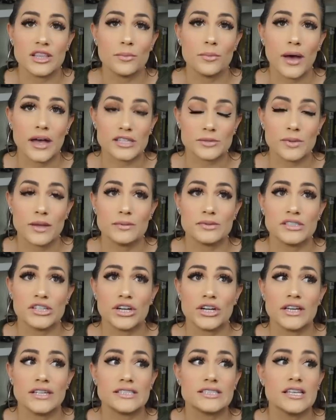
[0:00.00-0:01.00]
in the Boss Babe
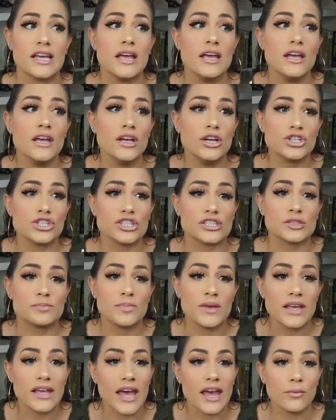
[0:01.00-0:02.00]
series, just
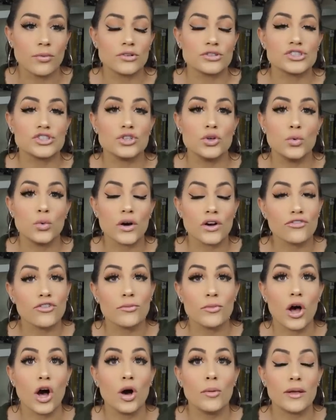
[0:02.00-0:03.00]
being able to work
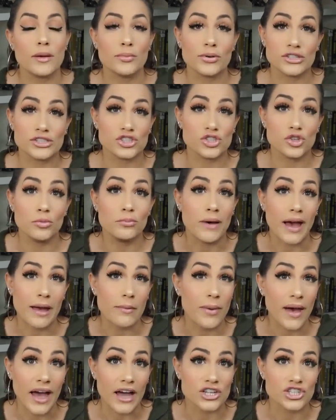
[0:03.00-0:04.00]
from home and pursue my
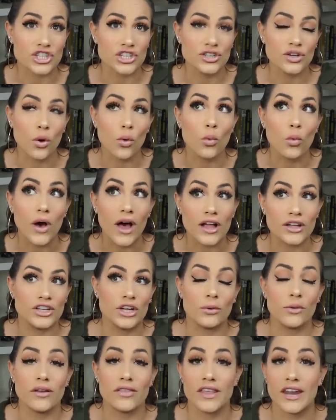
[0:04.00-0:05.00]
passion while
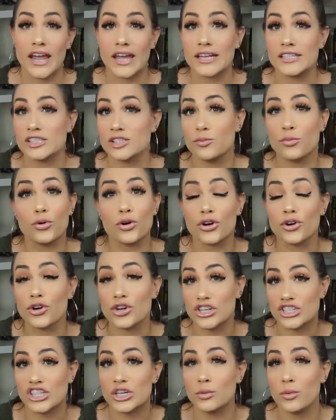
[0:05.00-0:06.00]
knowing that I can support
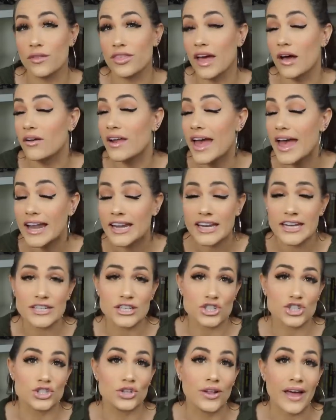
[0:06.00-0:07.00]
Christian without any
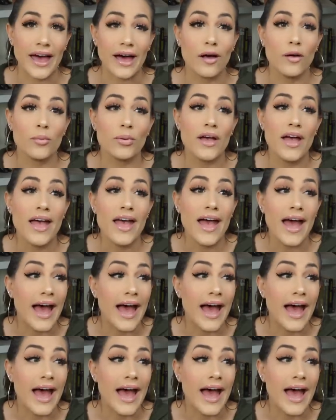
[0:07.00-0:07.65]
additional help